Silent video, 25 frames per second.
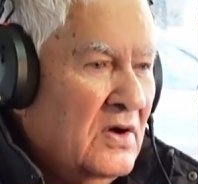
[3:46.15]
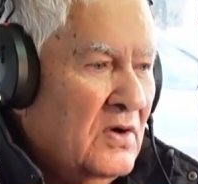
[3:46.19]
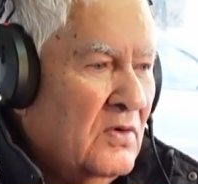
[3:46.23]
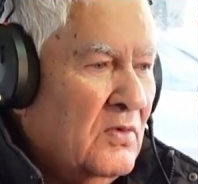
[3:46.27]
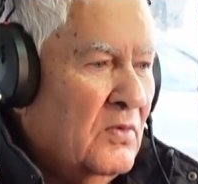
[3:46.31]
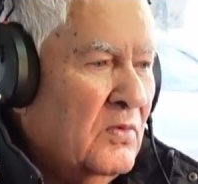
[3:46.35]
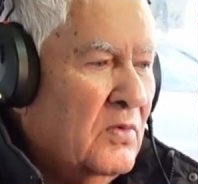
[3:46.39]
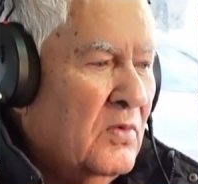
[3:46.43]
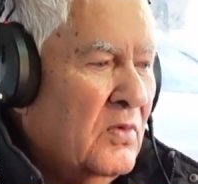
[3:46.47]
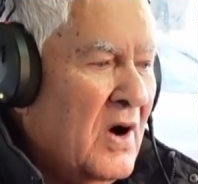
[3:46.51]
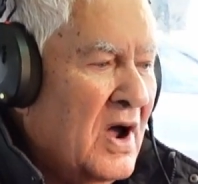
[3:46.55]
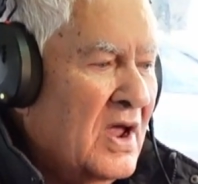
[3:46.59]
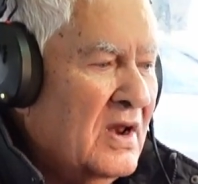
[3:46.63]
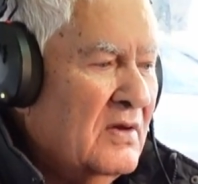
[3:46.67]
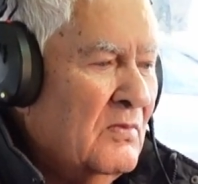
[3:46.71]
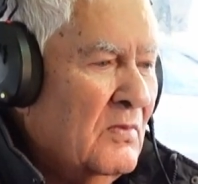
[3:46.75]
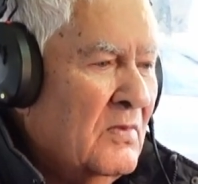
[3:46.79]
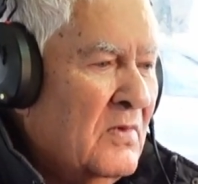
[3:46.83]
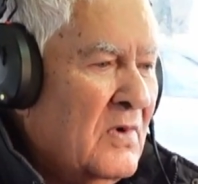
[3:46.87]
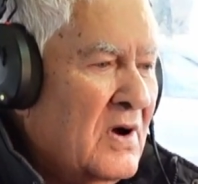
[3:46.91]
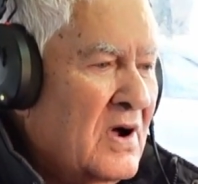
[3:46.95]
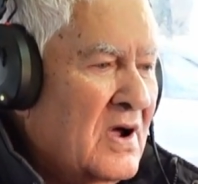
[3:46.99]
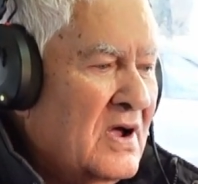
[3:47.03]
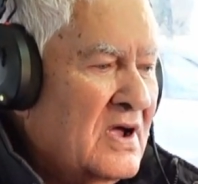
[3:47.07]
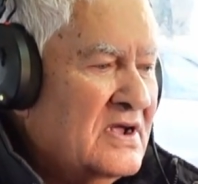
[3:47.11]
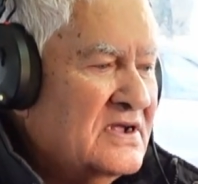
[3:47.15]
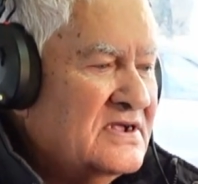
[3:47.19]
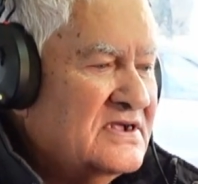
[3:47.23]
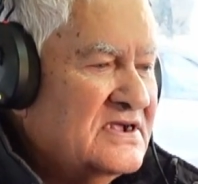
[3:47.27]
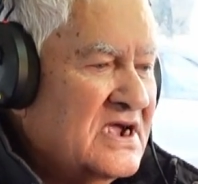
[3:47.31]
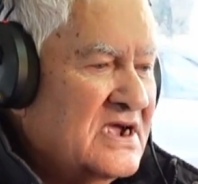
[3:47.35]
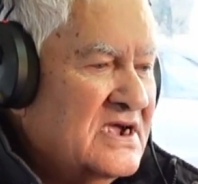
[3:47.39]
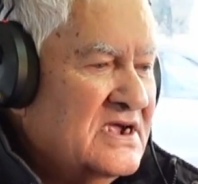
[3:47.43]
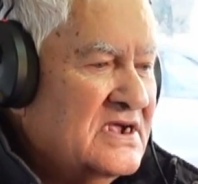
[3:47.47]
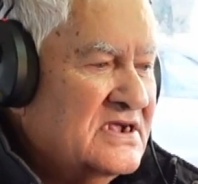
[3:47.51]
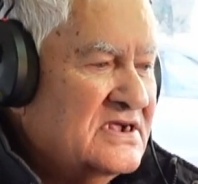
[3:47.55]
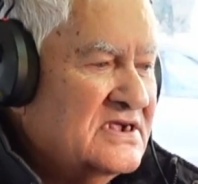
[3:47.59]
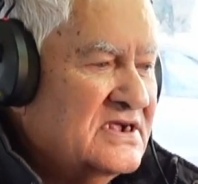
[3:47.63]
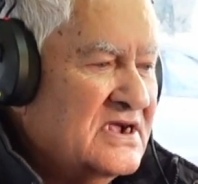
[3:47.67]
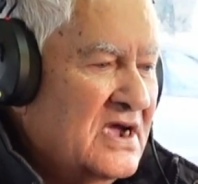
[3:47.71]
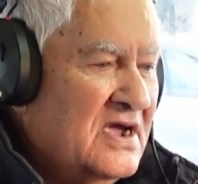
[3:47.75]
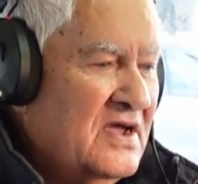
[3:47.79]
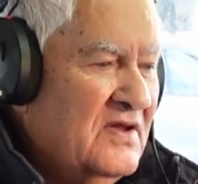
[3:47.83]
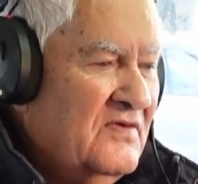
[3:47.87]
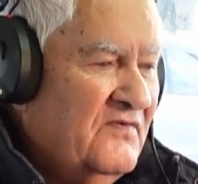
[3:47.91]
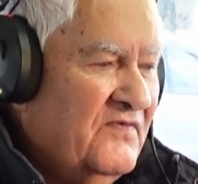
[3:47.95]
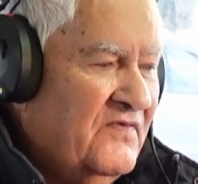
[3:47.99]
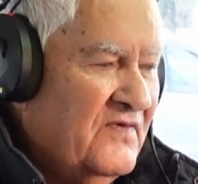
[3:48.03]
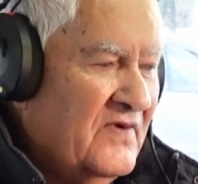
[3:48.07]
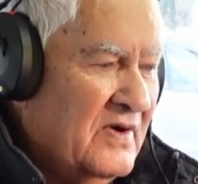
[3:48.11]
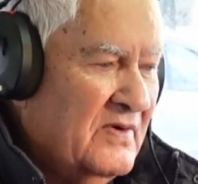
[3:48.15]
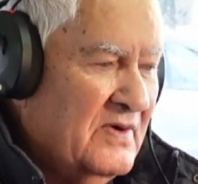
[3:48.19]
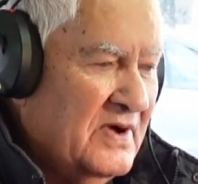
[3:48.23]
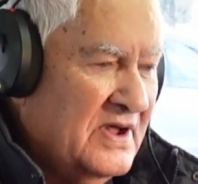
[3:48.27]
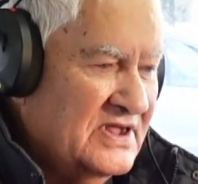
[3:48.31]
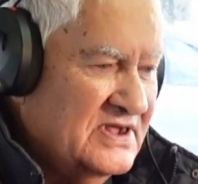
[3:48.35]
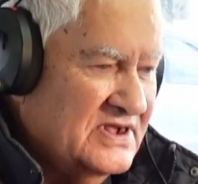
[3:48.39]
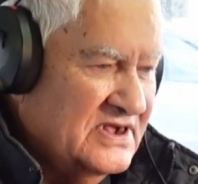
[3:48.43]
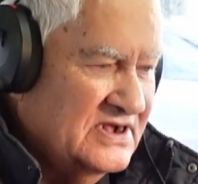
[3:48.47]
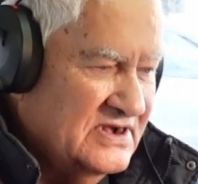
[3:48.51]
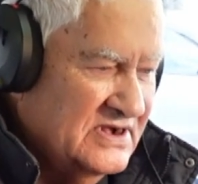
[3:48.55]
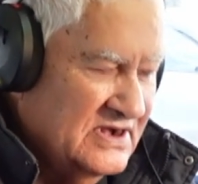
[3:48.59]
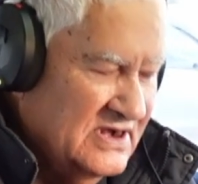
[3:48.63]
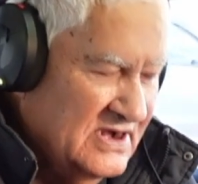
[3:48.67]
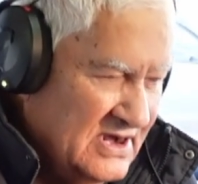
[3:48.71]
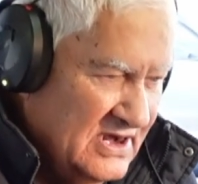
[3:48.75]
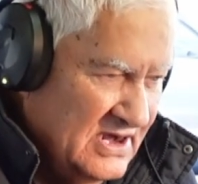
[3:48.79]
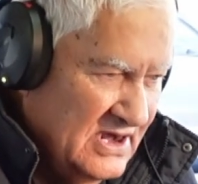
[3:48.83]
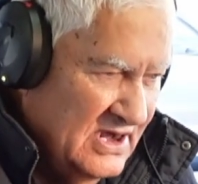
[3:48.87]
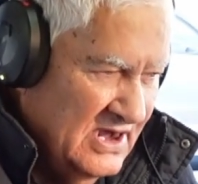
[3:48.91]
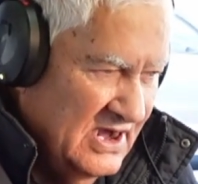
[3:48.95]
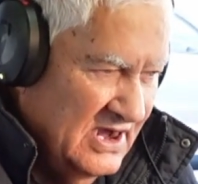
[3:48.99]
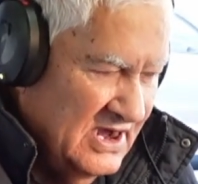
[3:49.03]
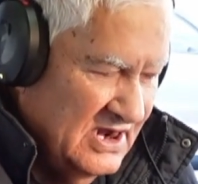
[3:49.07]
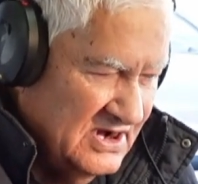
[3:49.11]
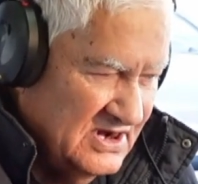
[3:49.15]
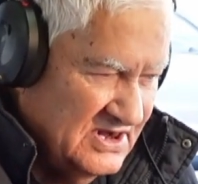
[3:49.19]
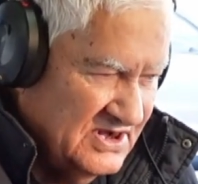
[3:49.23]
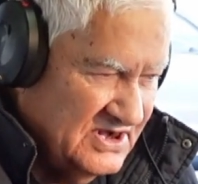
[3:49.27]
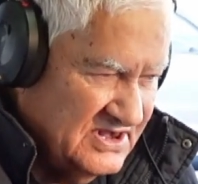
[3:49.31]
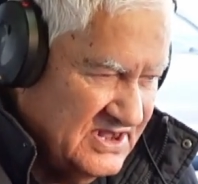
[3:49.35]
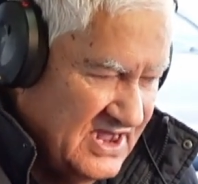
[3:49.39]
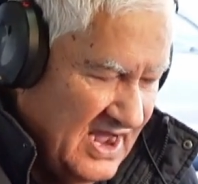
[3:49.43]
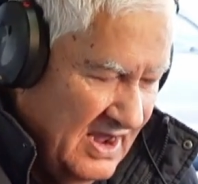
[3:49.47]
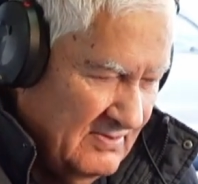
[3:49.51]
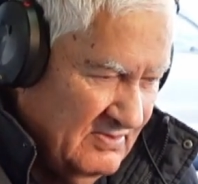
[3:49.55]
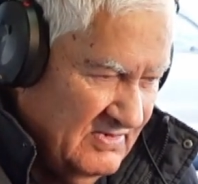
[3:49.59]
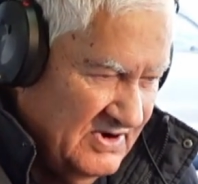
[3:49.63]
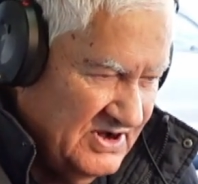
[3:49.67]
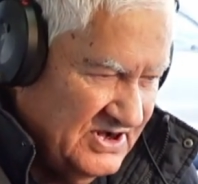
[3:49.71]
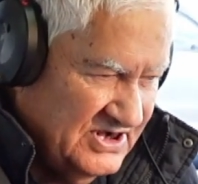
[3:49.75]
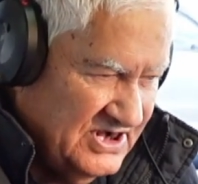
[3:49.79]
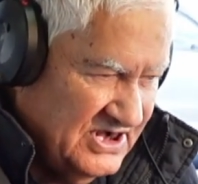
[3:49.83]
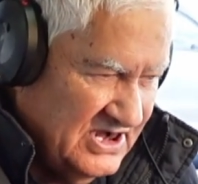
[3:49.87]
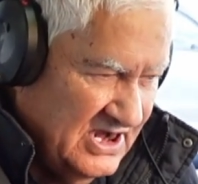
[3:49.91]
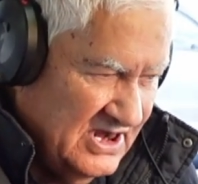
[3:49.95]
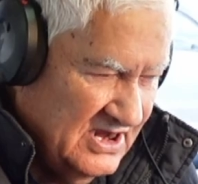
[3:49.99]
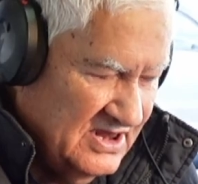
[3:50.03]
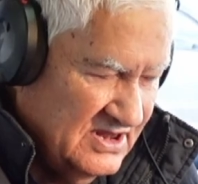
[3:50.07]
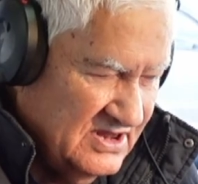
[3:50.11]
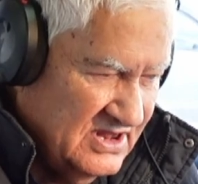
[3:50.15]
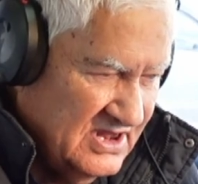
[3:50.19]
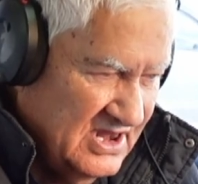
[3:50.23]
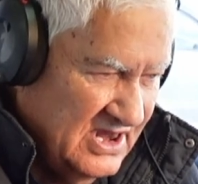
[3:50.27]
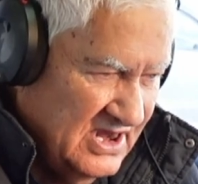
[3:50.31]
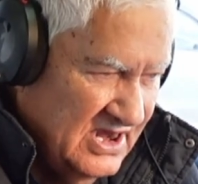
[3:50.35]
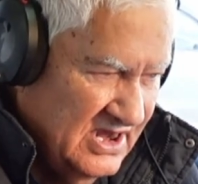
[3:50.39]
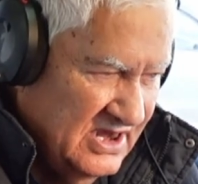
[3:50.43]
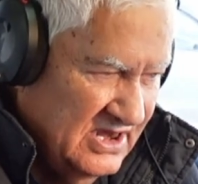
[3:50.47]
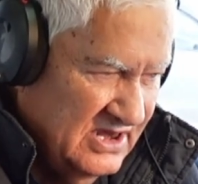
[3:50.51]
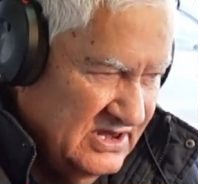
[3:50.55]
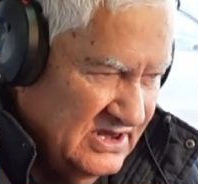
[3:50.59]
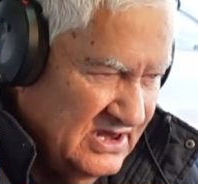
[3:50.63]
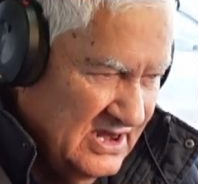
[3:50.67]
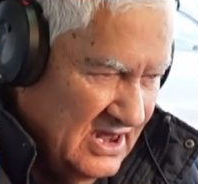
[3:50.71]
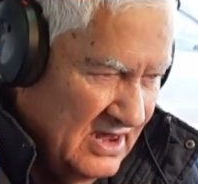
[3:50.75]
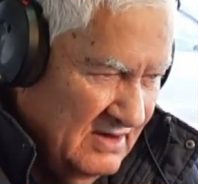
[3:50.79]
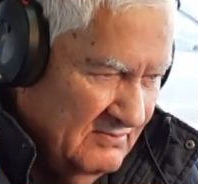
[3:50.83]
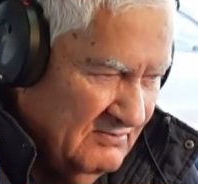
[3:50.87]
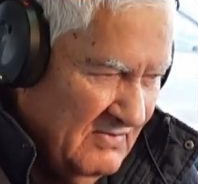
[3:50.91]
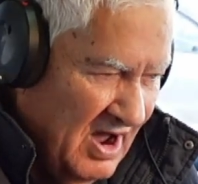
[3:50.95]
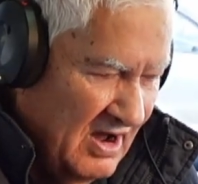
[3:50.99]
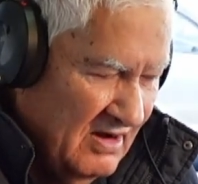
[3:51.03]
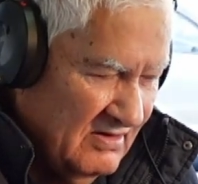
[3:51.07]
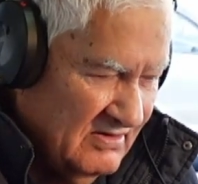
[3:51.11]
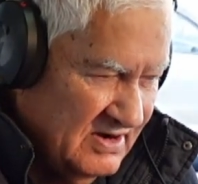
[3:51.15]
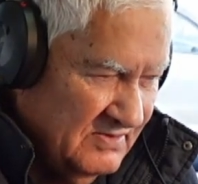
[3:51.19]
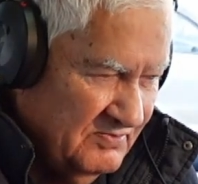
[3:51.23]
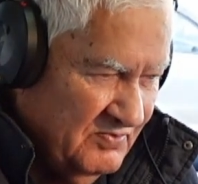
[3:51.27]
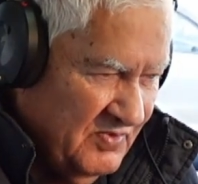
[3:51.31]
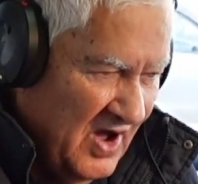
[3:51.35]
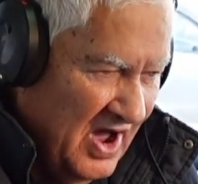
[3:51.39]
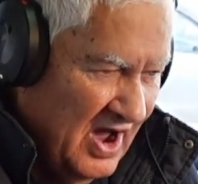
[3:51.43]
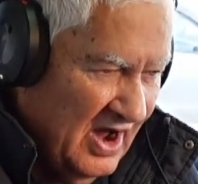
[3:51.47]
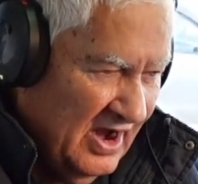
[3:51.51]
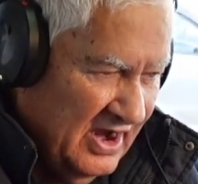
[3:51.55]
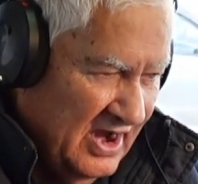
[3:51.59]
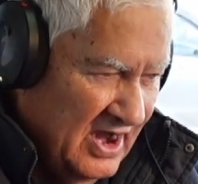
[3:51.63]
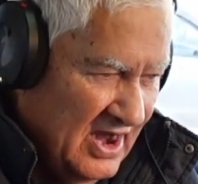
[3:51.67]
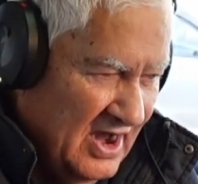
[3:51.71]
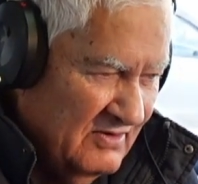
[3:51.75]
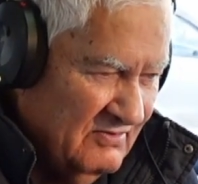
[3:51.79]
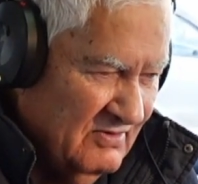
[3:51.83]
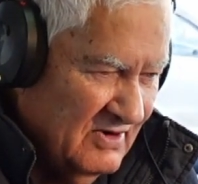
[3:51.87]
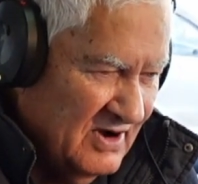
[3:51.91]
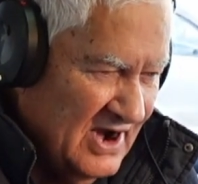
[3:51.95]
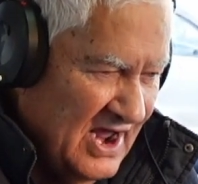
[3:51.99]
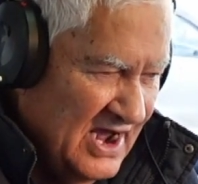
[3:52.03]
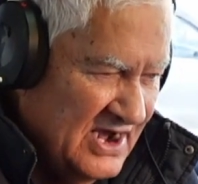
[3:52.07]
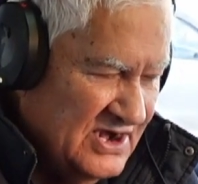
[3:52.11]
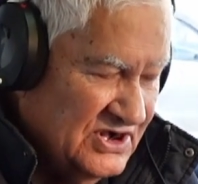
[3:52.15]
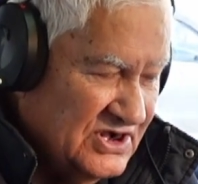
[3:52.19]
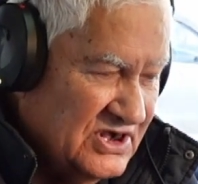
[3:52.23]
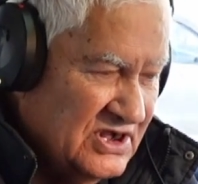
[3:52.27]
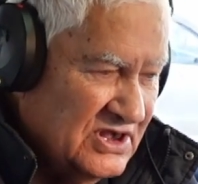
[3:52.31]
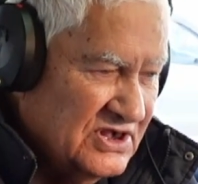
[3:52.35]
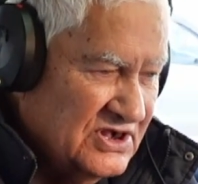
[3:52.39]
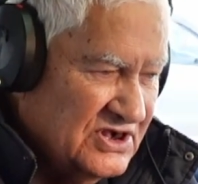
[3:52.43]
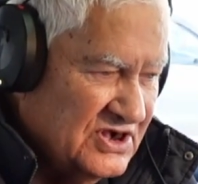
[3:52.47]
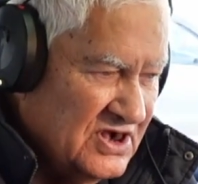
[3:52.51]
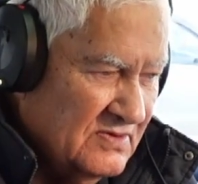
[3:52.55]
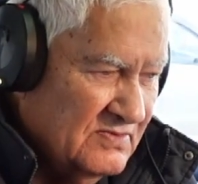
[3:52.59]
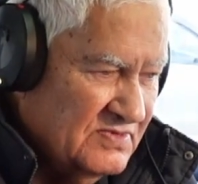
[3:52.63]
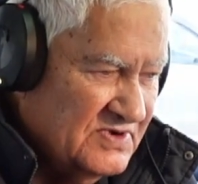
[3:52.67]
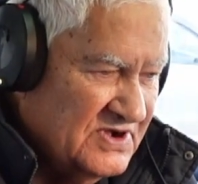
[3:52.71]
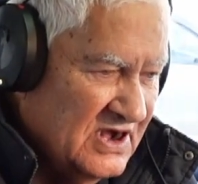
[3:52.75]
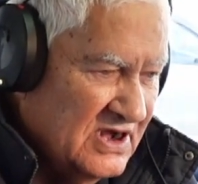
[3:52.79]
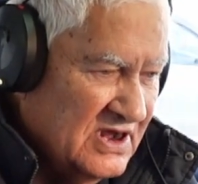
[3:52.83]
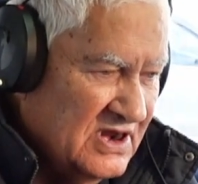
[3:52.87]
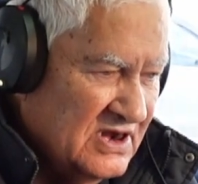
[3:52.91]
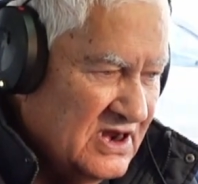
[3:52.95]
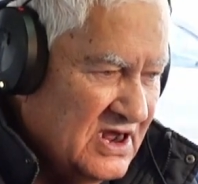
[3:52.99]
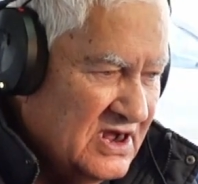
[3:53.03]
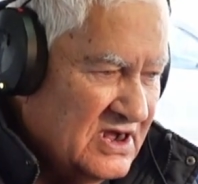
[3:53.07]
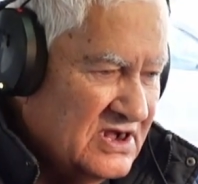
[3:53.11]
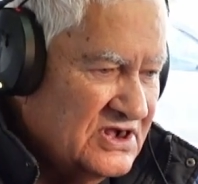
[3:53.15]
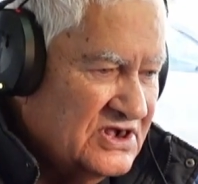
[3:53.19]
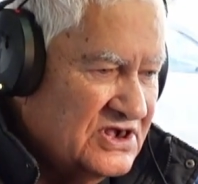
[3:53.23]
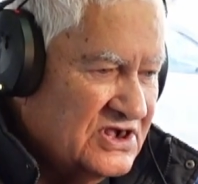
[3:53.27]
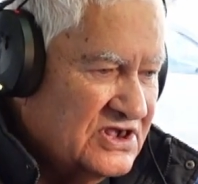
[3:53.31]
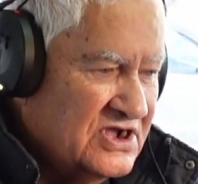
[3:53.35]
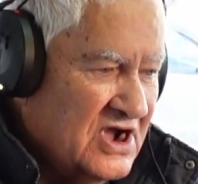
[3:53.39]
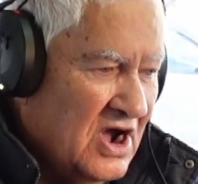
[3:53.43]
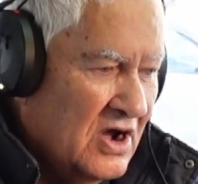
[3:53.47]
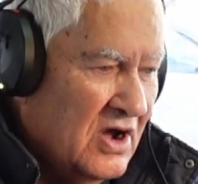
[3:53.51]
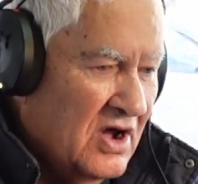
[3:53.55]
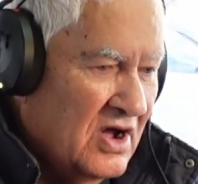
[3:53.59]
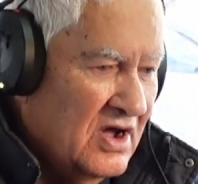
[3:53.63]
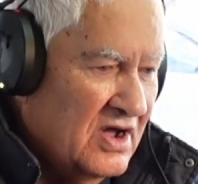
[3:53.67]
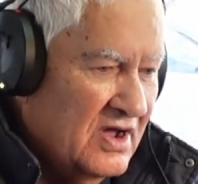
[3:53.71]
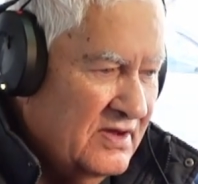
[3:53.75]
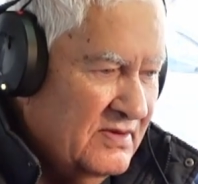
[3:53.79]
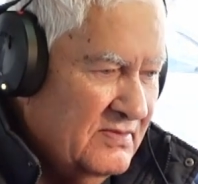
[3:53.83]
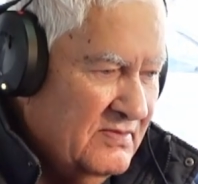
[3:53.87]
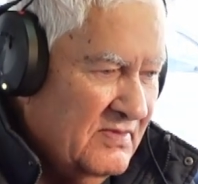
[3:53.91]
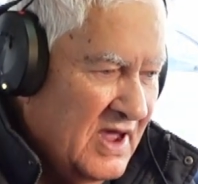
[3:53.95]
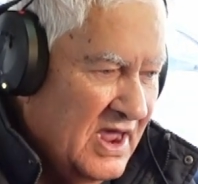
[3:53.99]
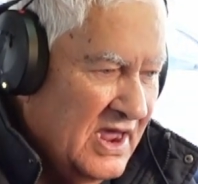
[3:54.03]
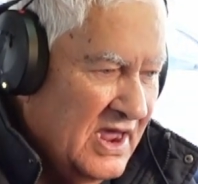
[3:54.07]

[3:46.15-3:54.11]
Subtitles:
what was his influence in establishing the Māori Pākehā relationships in his time,